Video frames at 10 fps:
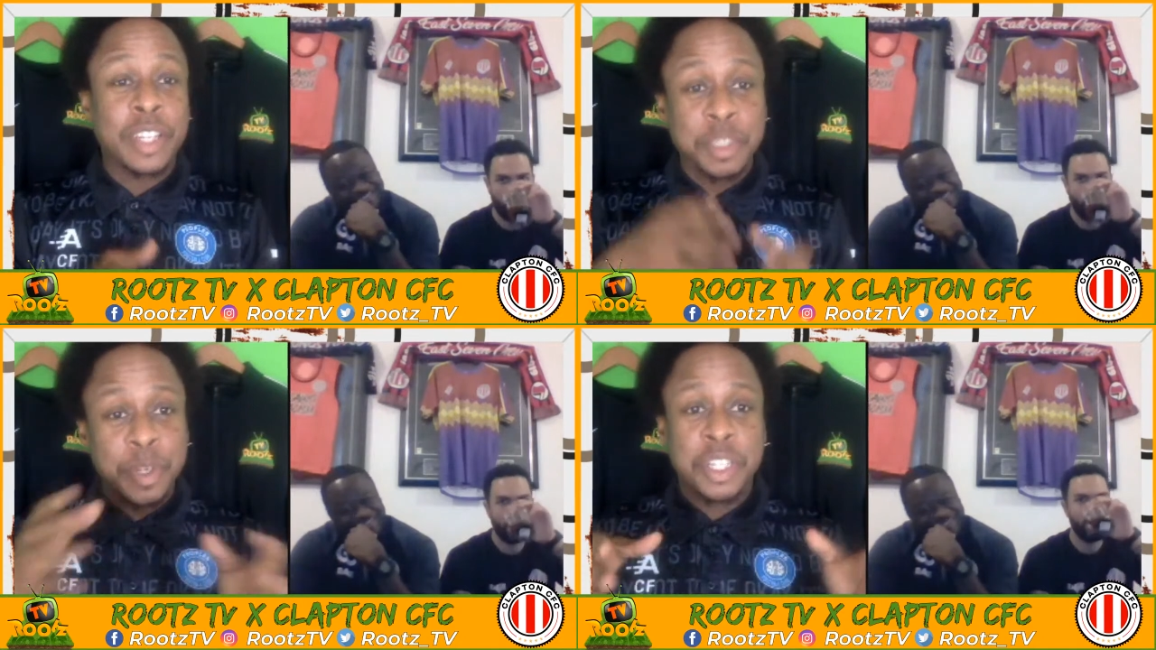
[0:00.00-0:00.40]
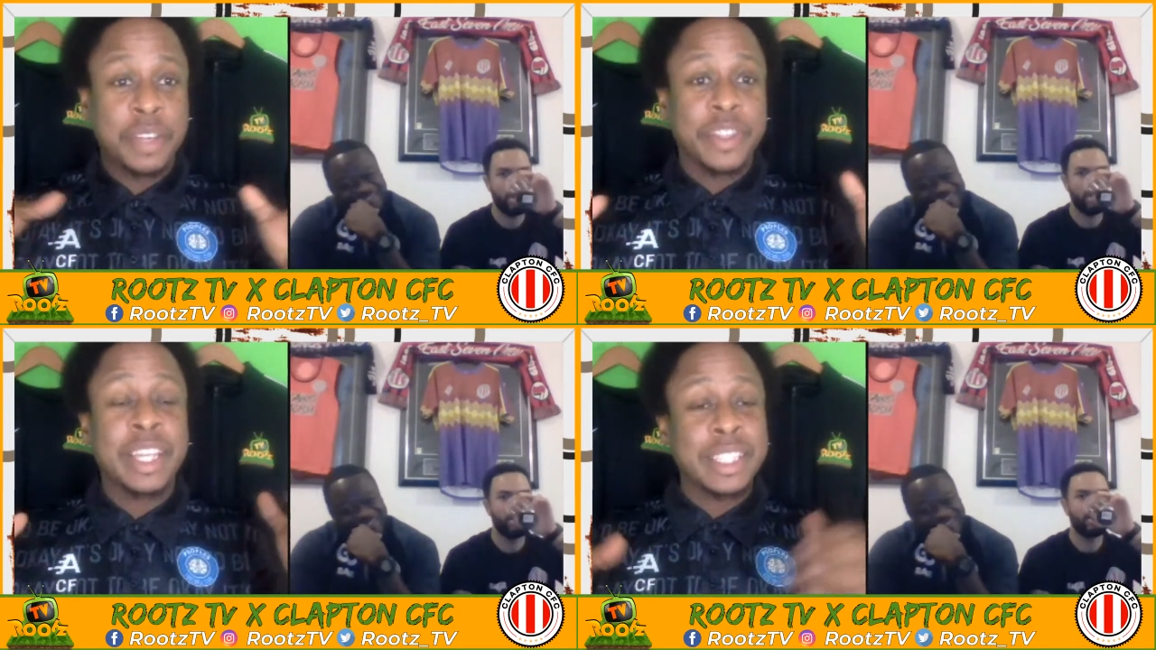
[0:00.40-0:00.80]
Speaker 1: on, especially
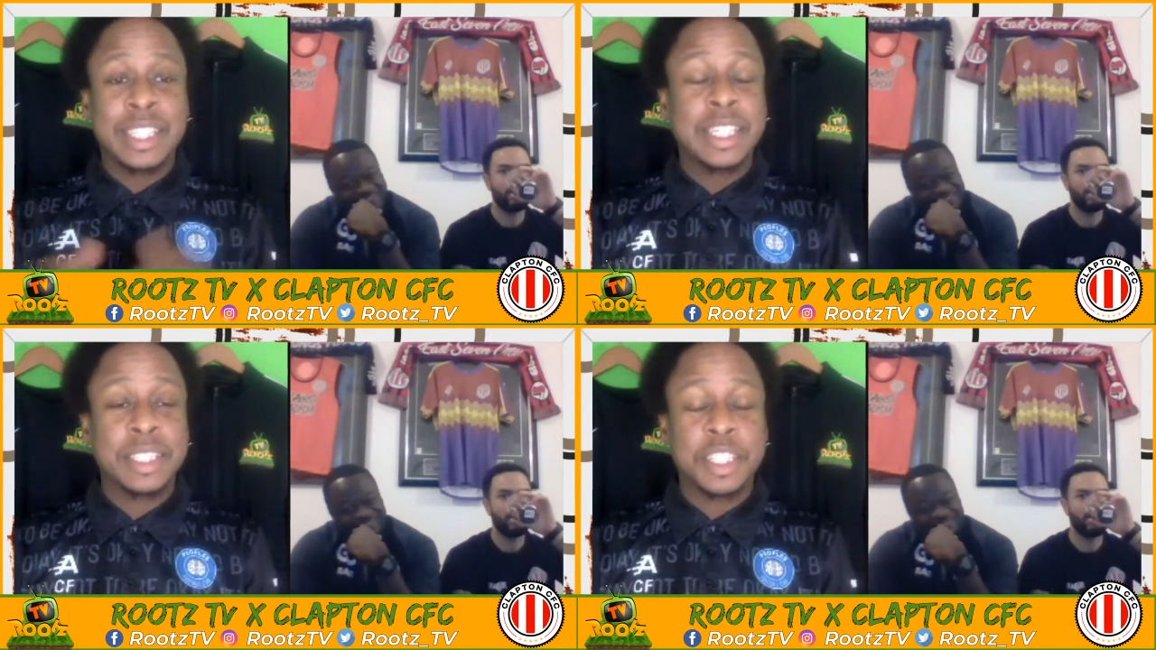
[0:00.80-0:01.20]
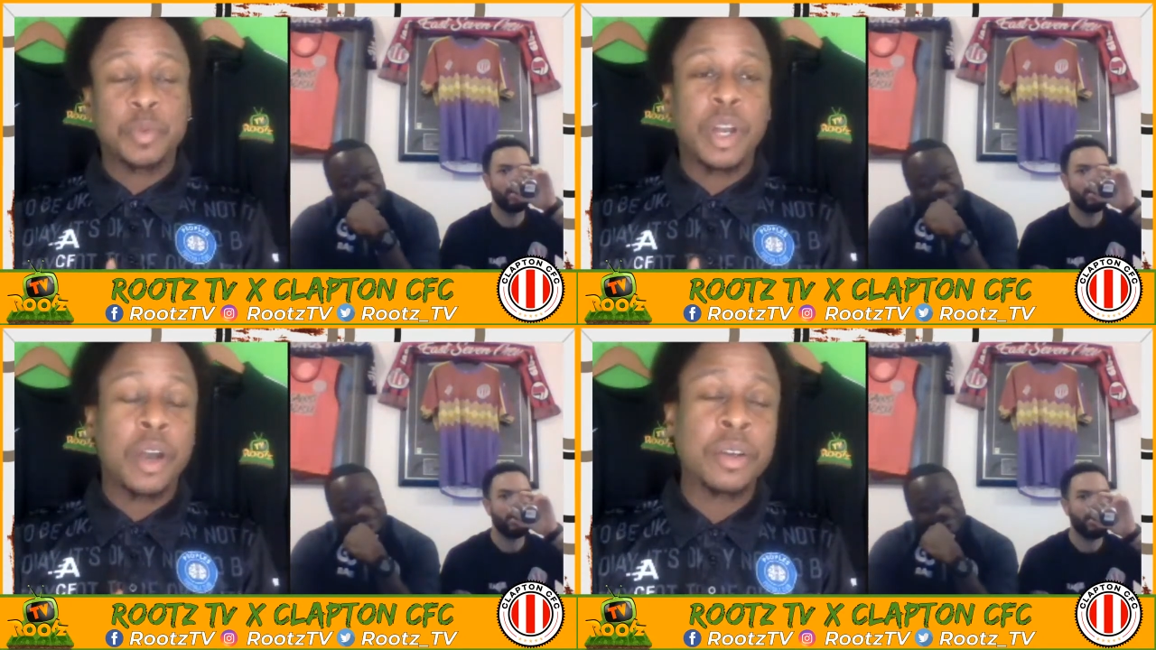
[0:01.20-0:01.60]
even this season as
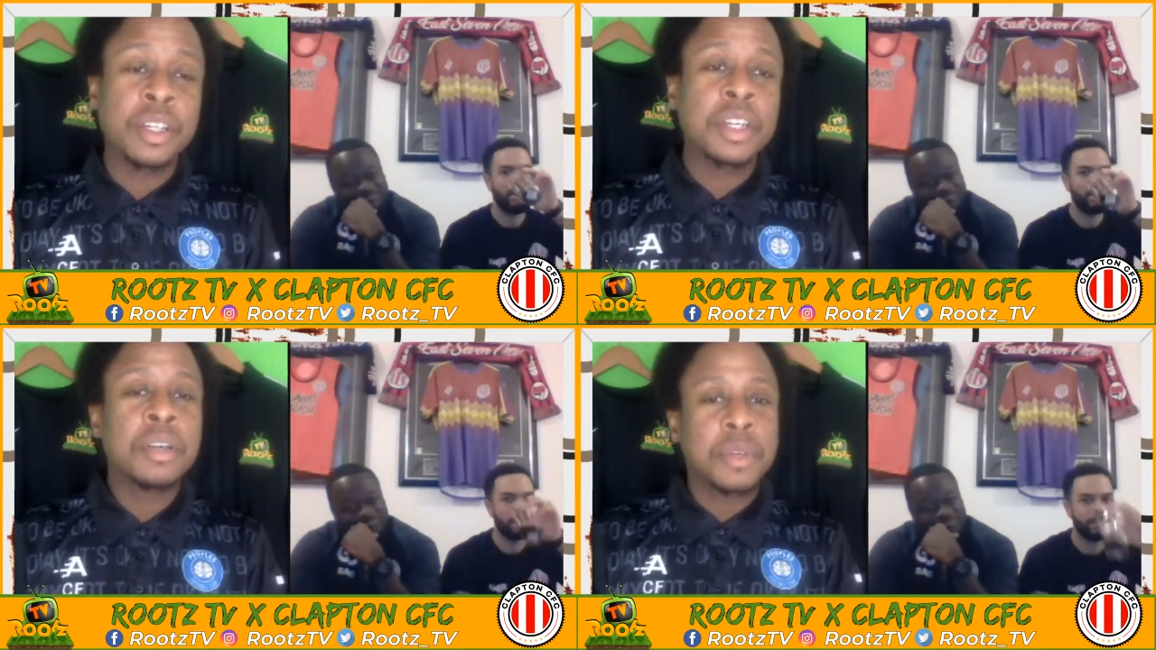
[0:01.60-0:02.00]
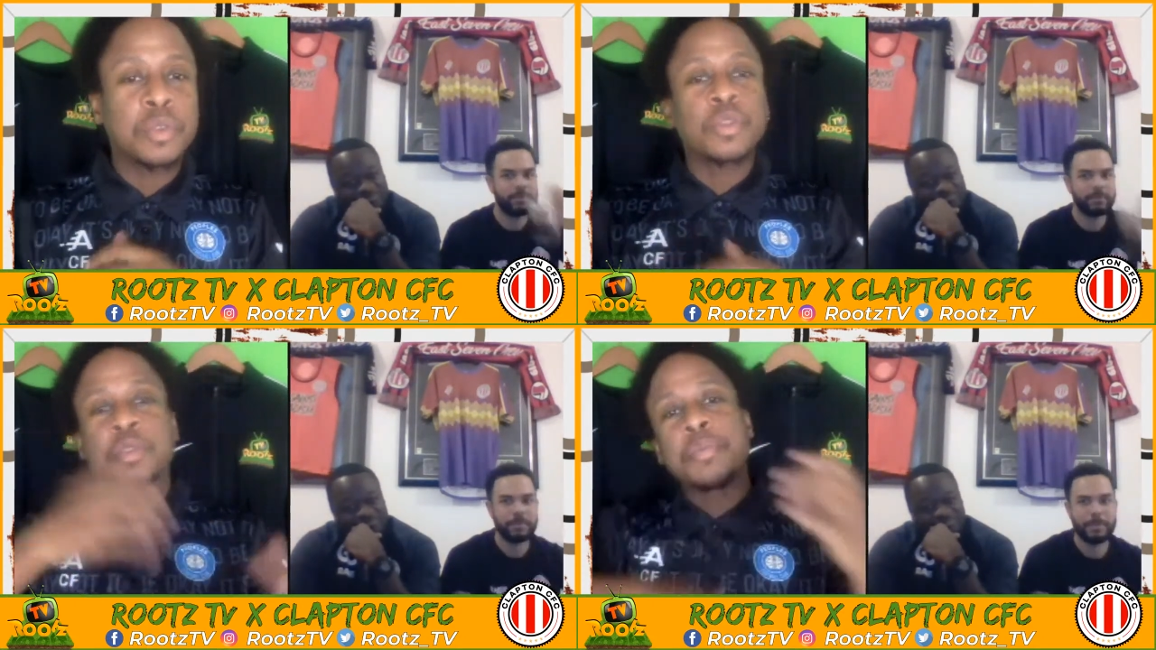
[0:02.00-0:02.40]
well. But
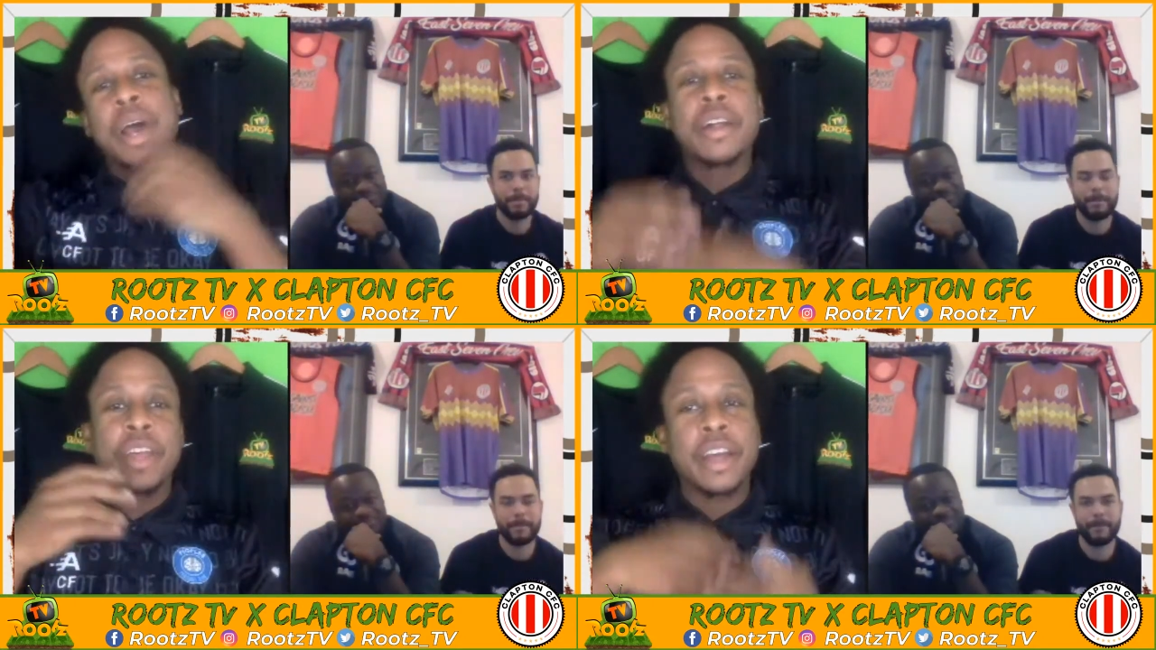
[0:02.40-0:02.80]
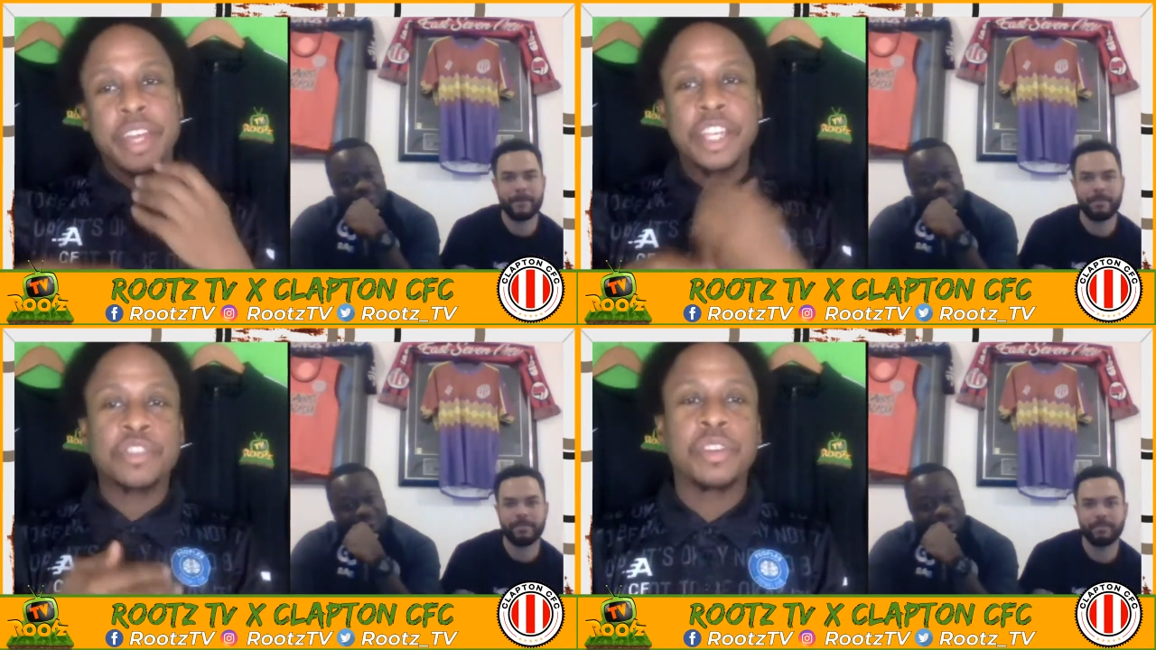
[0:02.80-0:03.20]
talk to you about the,
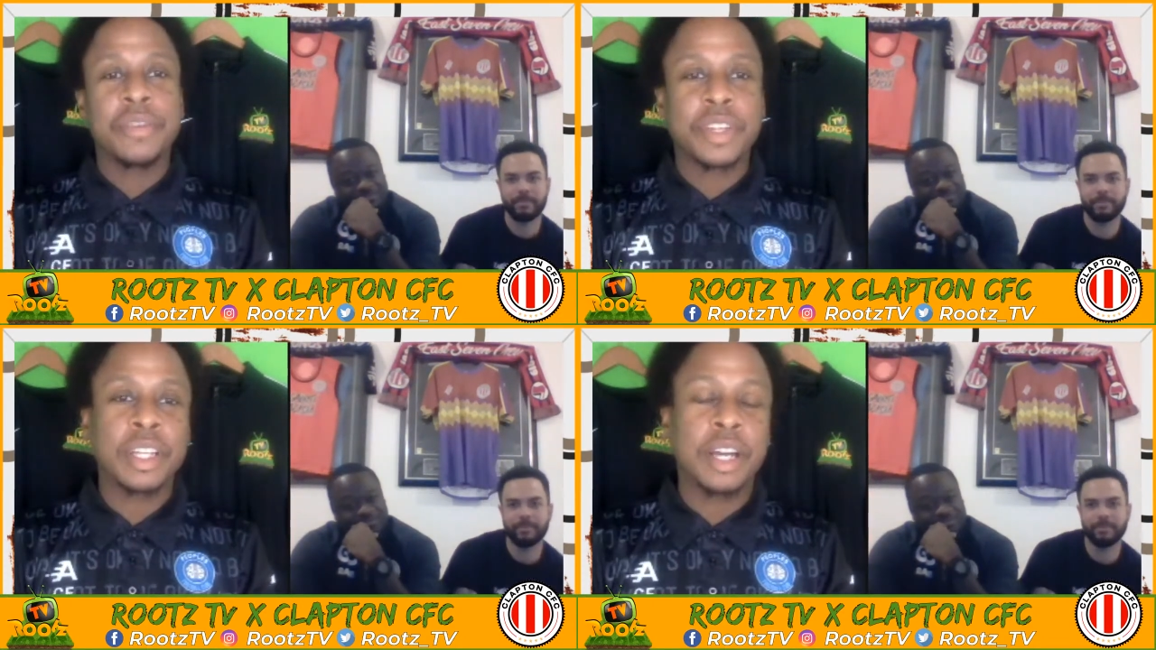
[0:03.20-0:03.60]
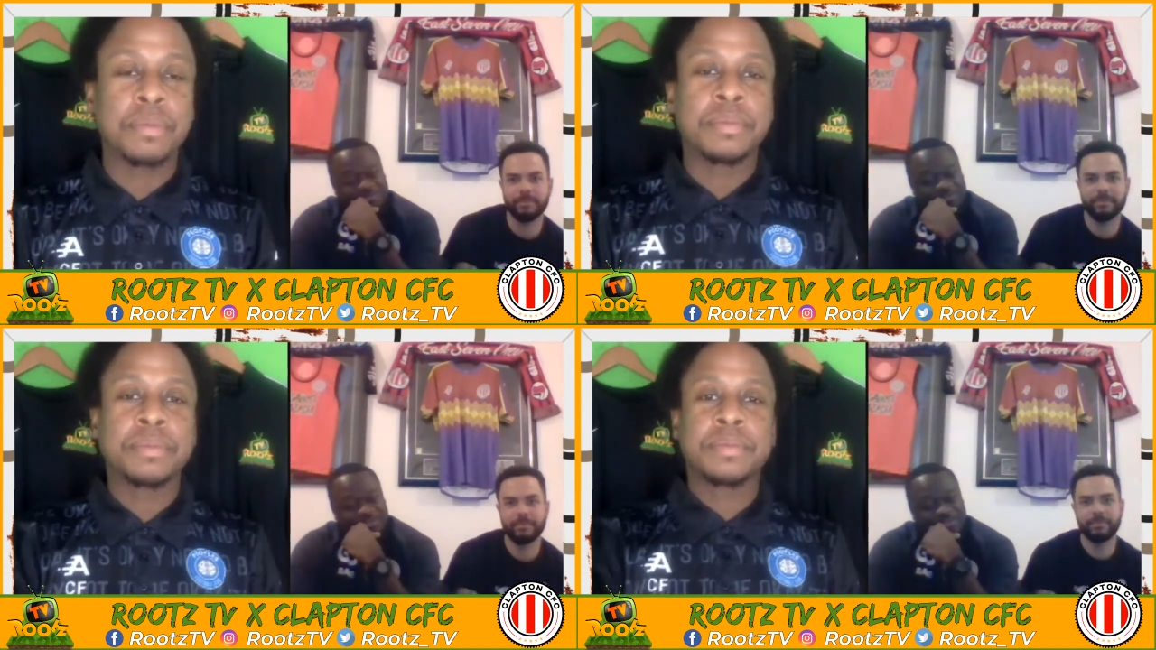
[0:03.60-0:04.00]
the history of the club.